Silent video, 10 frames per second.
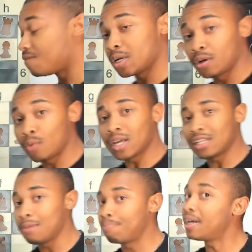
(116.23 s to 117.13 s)
very
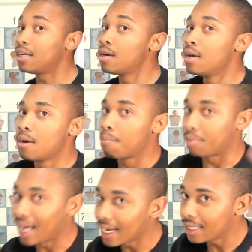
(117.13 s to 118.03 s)
quickly. But
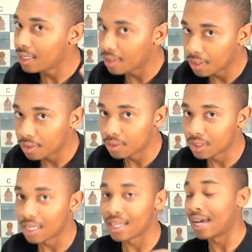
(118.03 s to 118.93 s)
black
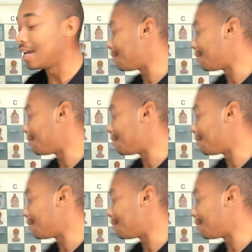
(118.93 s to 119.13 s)
knows that if